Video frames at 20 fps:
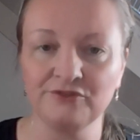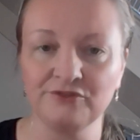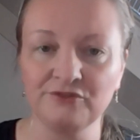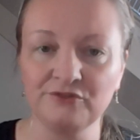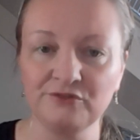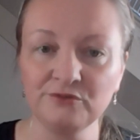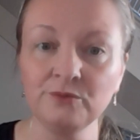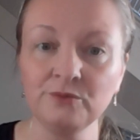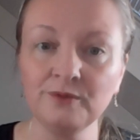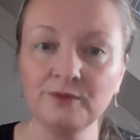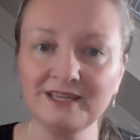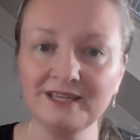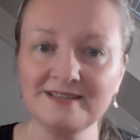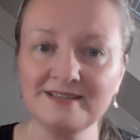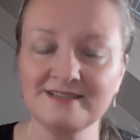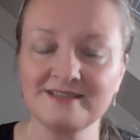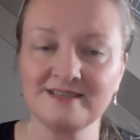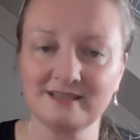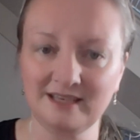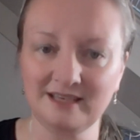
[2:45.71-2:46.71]
Do
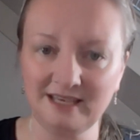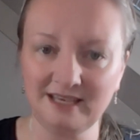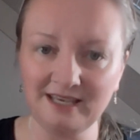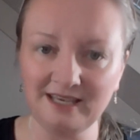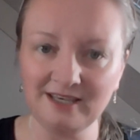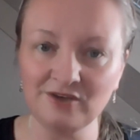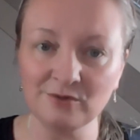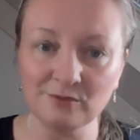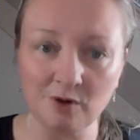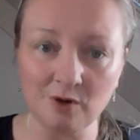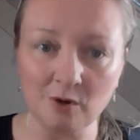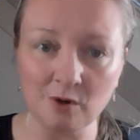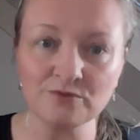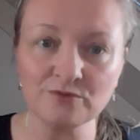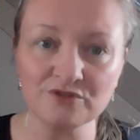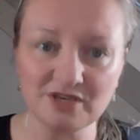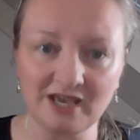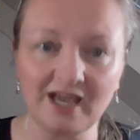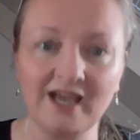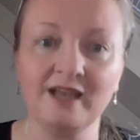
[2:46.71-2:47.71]
it in your own
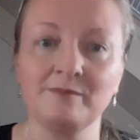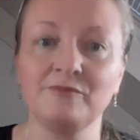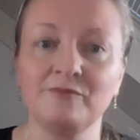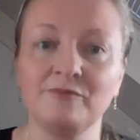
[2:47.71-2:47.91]
time.